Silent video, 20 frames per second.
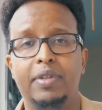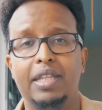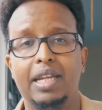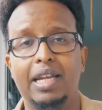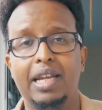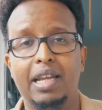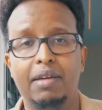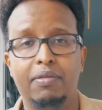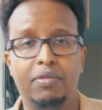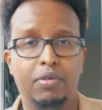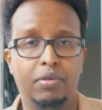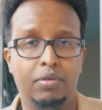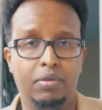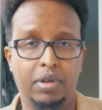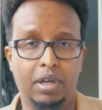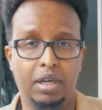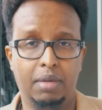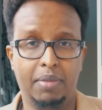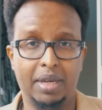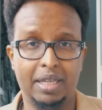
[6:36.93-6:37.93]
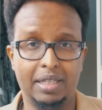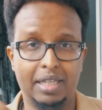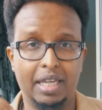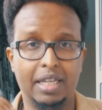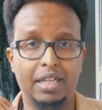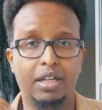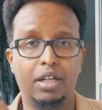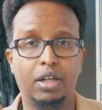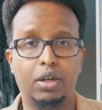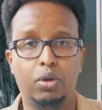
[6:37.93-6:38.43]
the level,
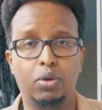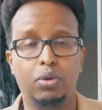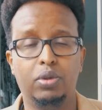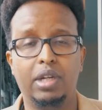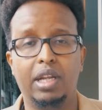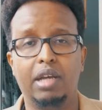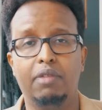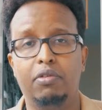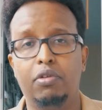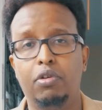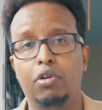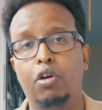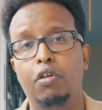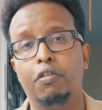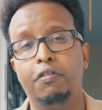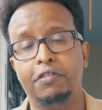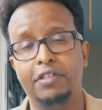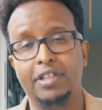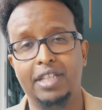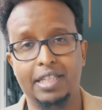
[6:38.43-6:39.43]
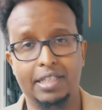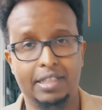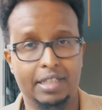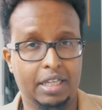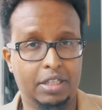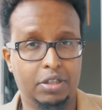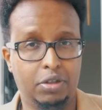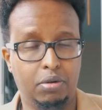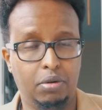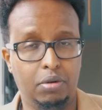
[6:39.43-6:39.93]
maintaining a good level of
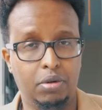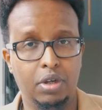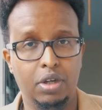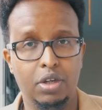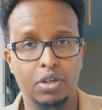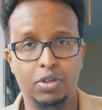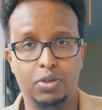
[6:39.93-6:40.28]
testosterone.